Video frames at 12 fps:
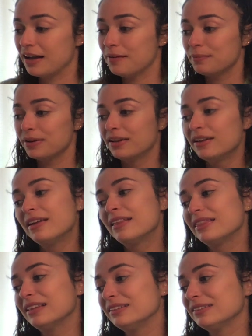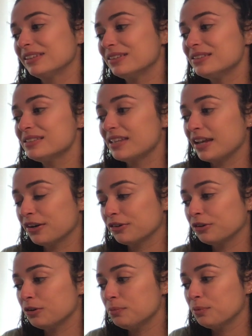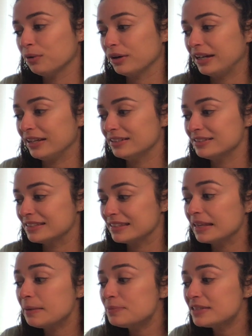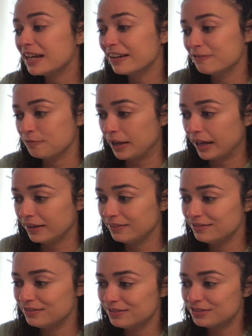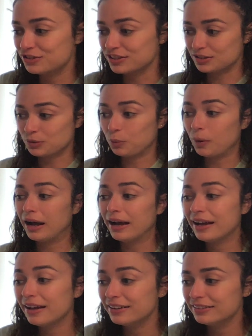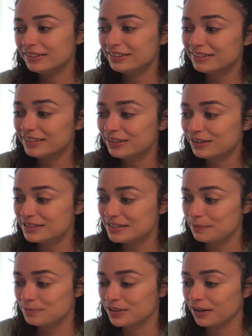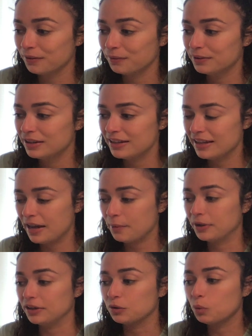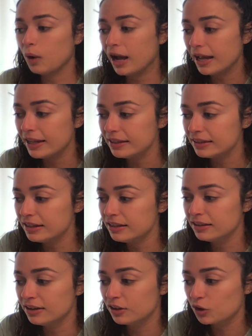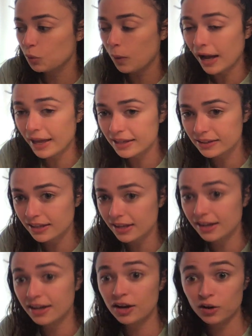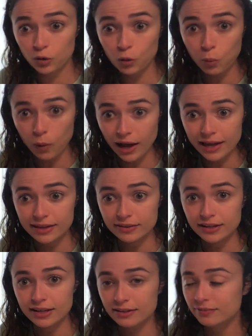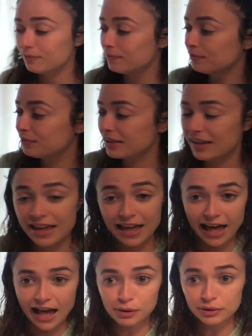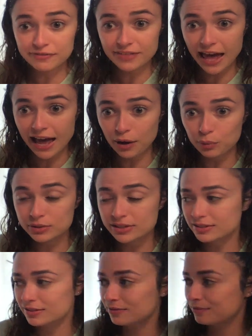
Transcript: up, the little Scarecrow boy slipped out of bed just quietly on tiptoe and went quietly, quietly, quietly out of the house.